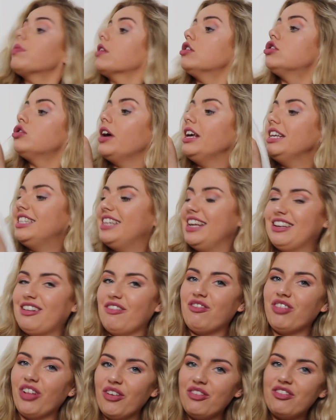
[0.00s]
So, it's this
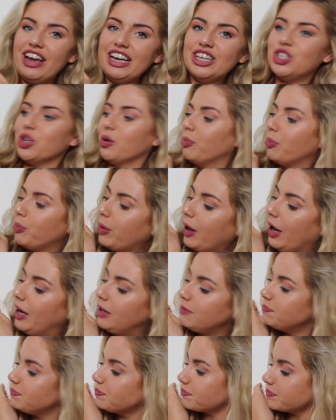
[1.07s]
fluffy
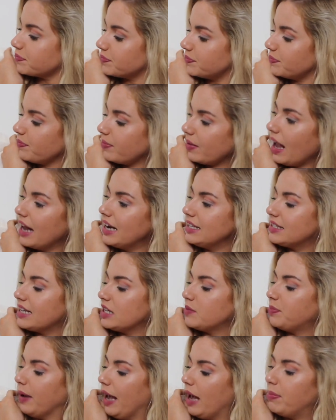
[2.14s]
jumper. And it
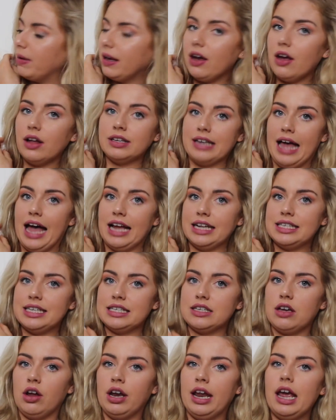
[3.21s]
says Baby Girl
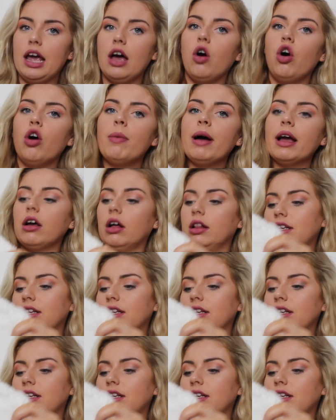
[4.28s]
90s on it. Oh my God,